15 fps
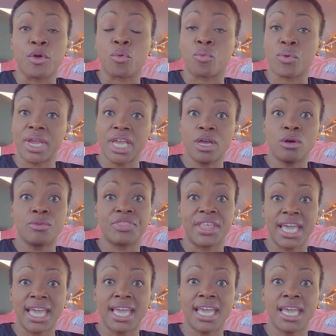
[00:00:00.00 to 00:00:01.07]
The real
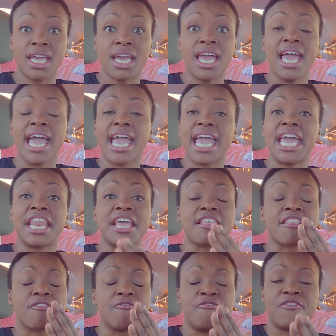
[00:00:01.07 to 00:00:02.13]
thing, it is
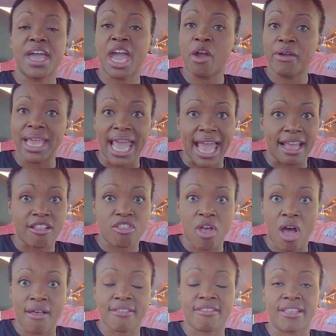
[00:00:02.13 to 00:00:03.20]
very
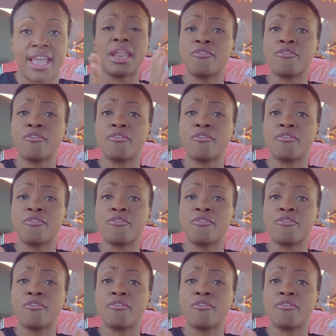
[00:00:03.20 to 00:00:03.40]
exhausting.